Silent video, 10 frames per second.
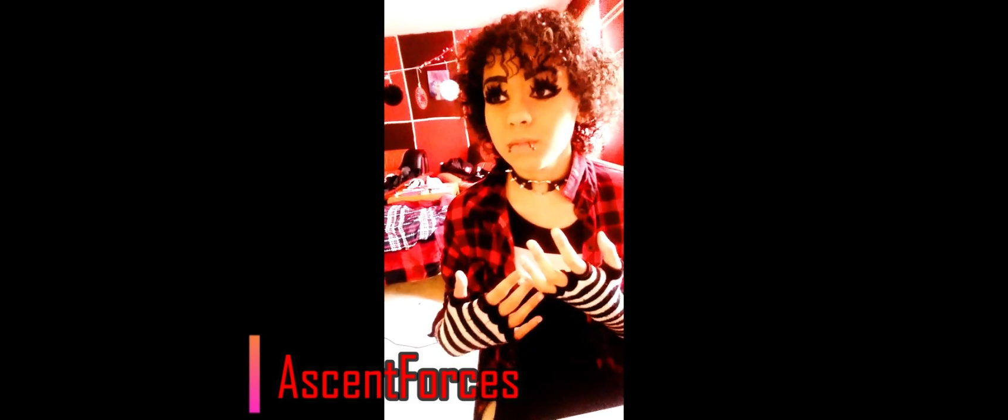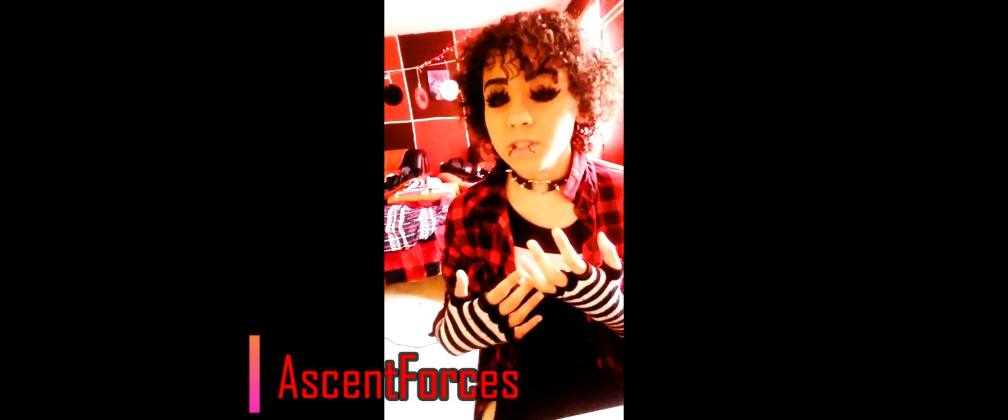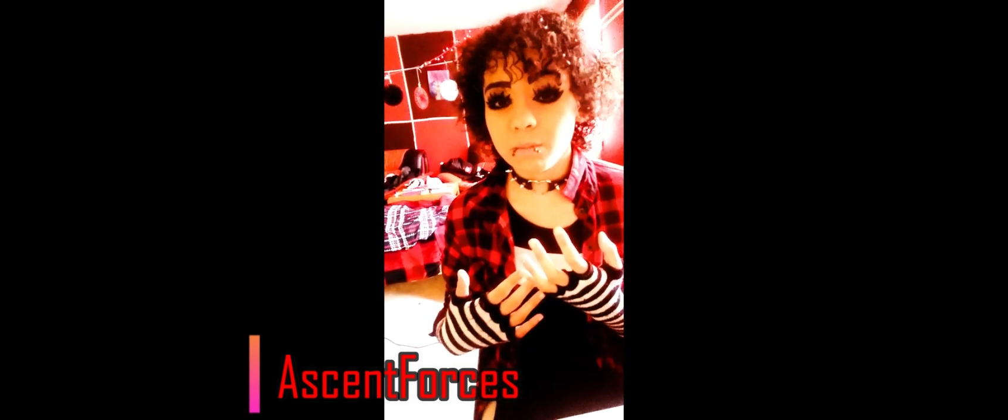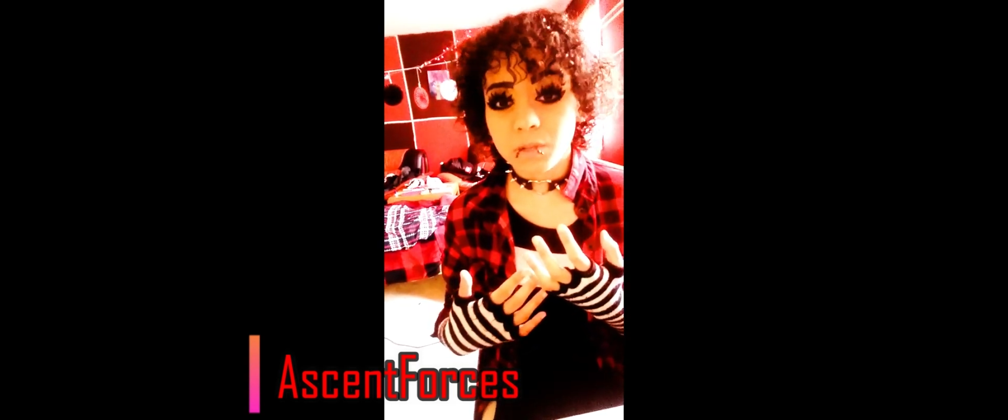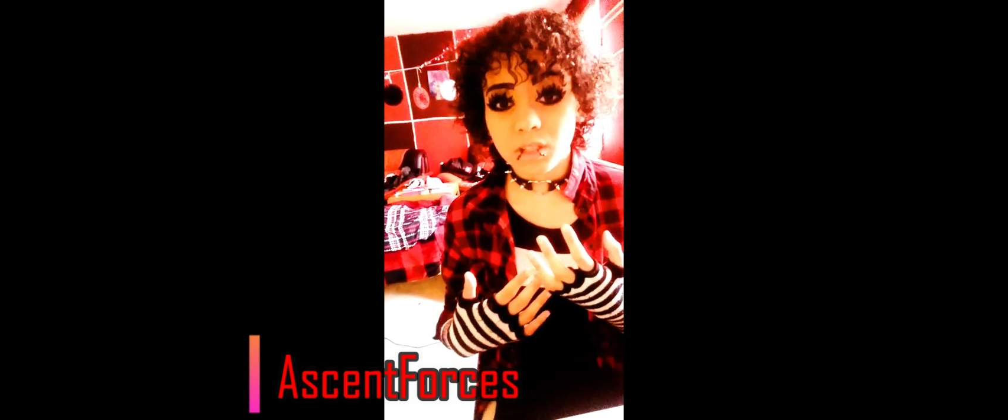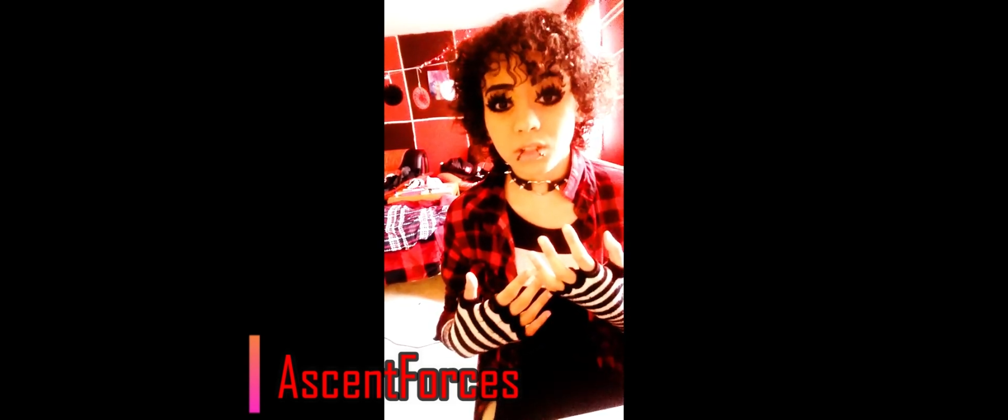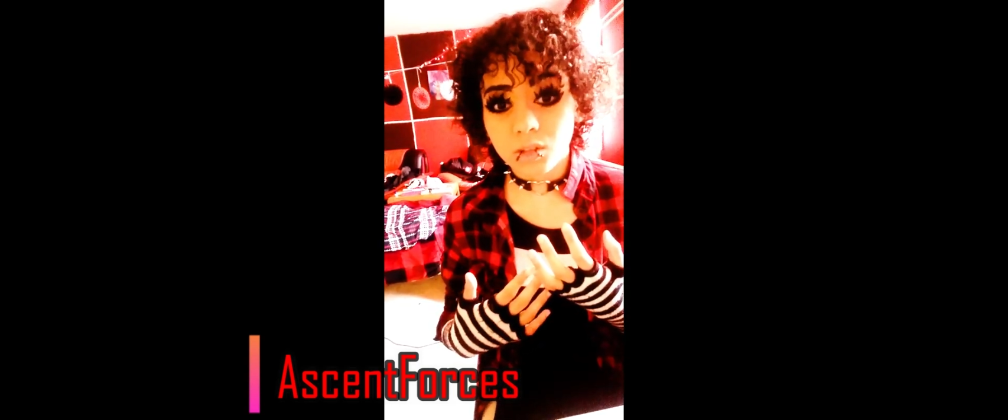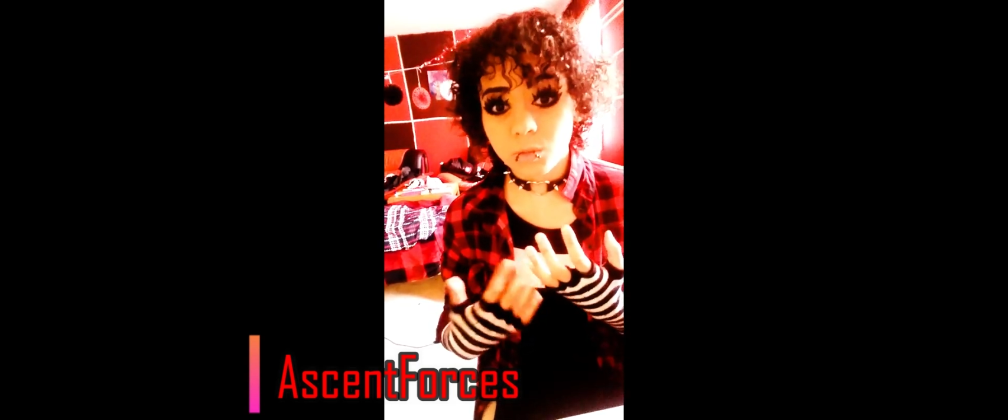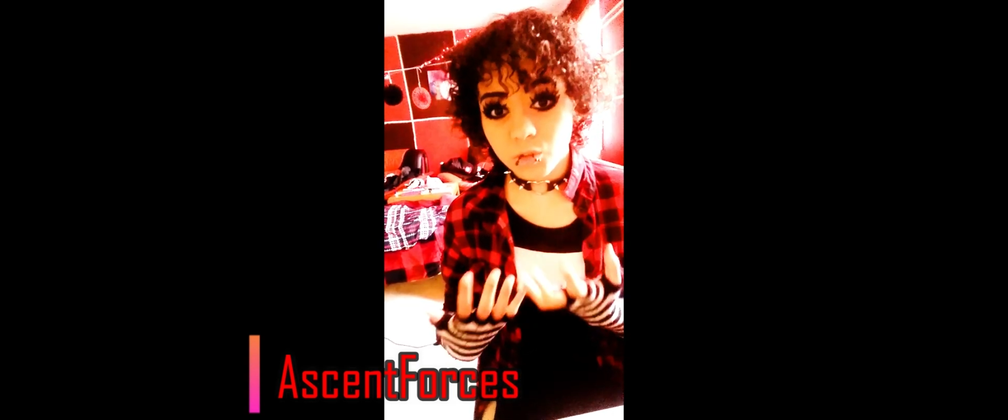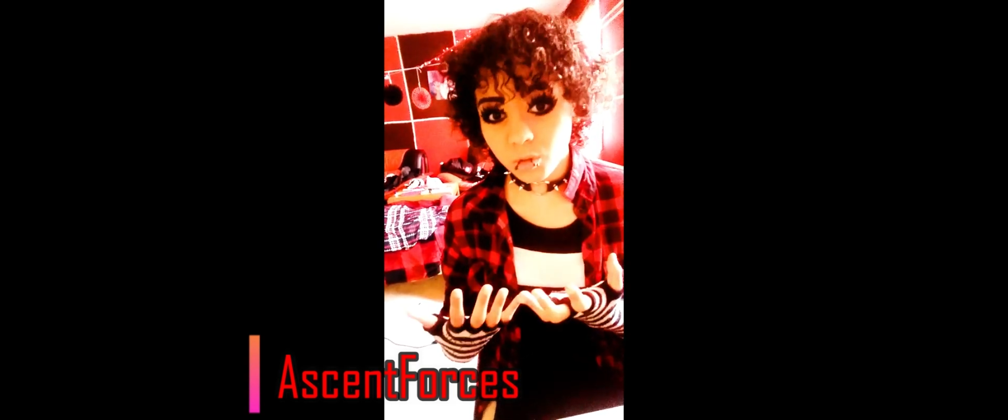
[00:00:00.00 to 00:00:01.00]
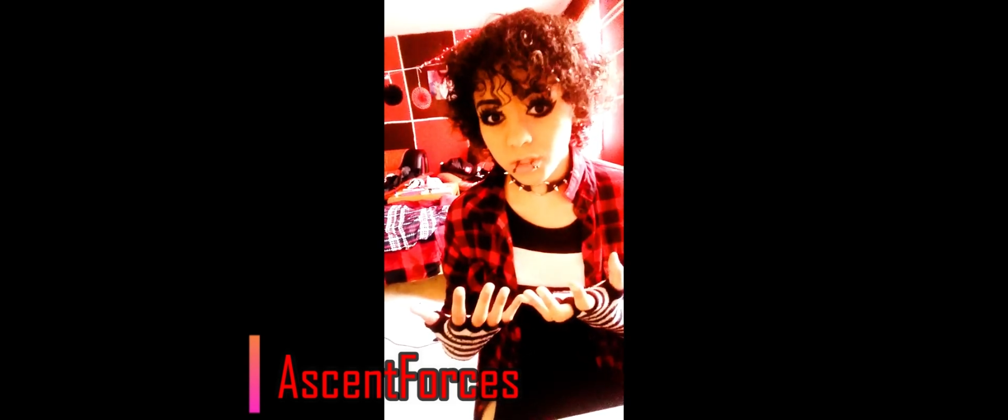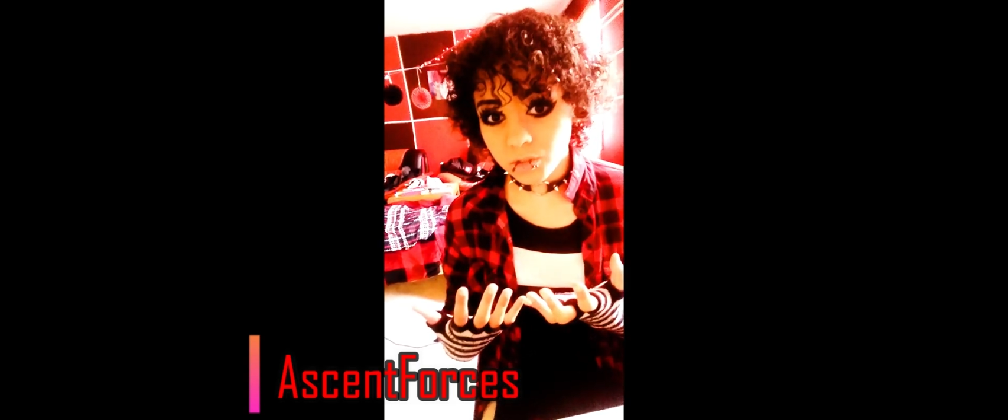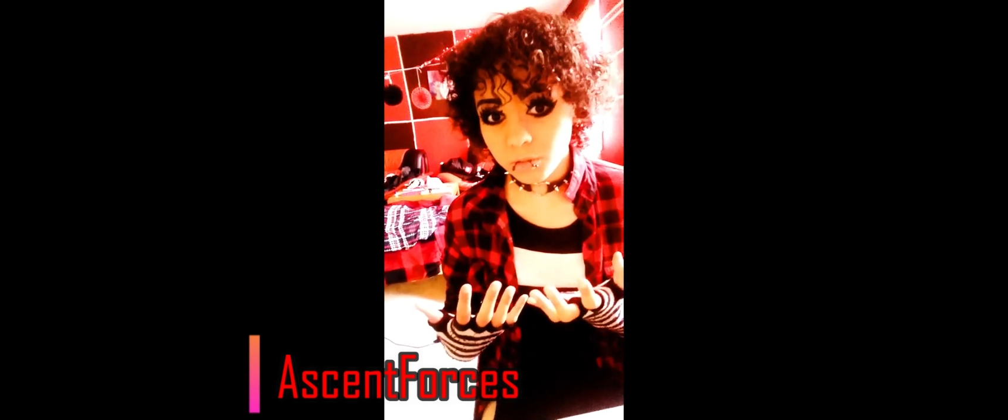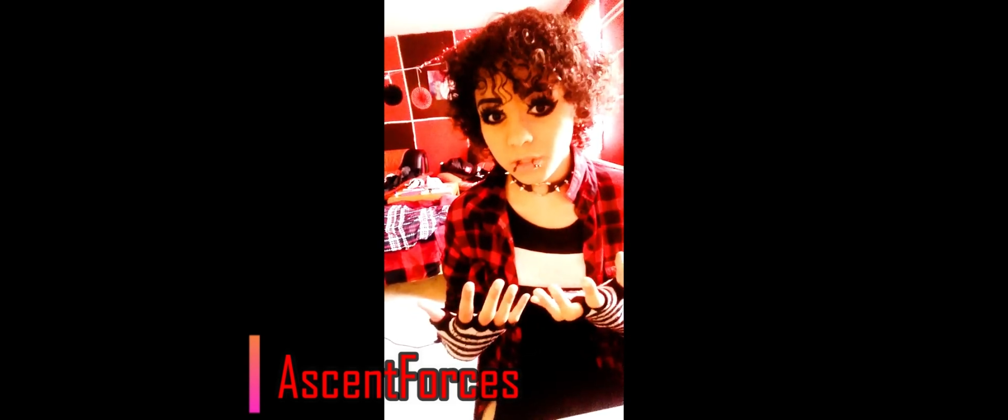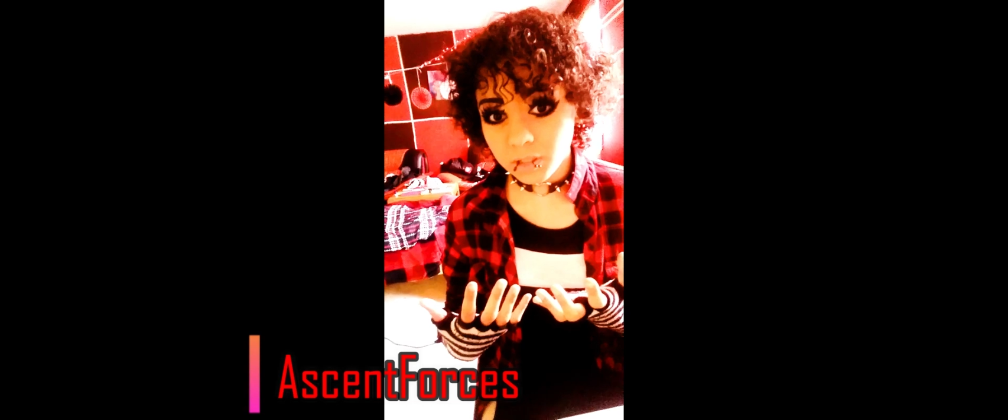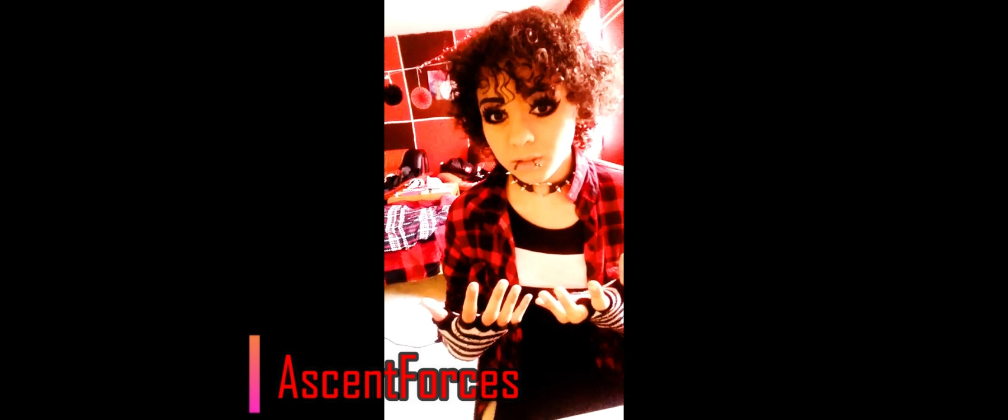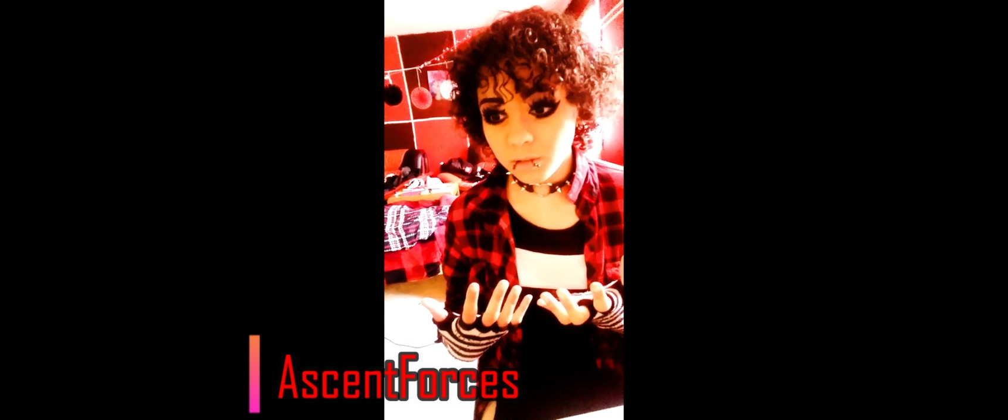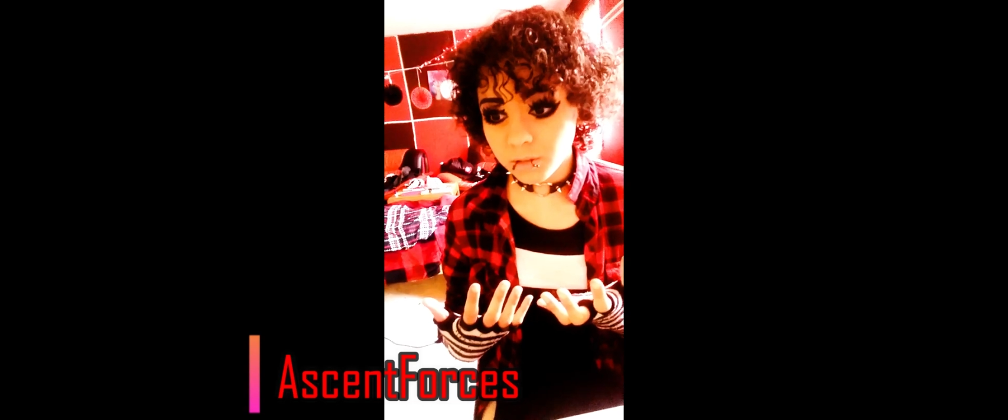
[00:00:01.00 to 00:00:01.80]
something you enjoy doing